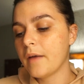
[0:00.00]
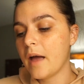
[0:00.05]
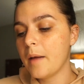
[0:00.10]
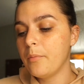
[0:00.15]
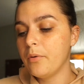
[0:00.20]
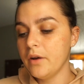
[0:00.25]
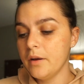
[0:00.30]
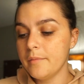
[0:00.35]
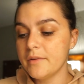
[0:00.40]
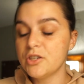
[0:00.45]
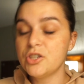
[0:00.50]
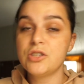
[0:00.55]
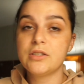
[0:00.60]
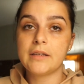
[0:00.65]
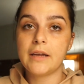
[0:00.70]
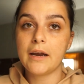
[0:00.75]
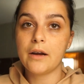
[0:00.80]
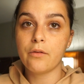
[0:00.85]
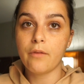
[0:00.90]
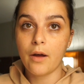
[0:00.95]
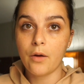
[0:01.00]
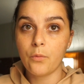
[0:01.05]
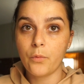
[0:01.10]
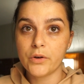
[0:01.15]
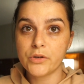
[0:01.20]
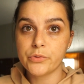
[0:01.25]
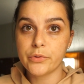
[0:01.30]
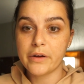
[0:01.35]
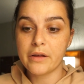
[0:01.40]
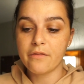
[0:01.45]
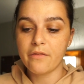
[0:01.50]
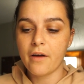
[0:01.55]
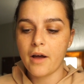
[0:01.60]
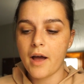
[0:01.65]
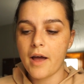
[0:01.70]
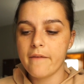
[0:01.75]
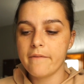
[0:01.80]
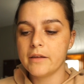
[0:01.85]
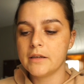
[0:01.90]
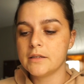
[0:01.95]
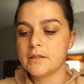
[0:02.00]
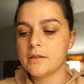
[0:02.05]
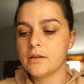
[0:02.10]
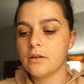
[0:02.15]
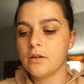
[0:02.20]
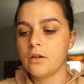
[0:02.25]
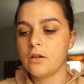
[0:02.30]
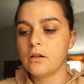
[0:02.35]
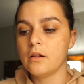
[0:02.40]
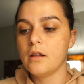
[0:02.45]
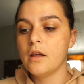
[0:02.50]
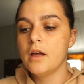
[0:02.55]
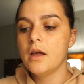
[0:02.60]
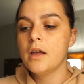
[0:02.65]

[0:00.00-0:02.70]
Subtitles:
I pretty much stayed around 125 until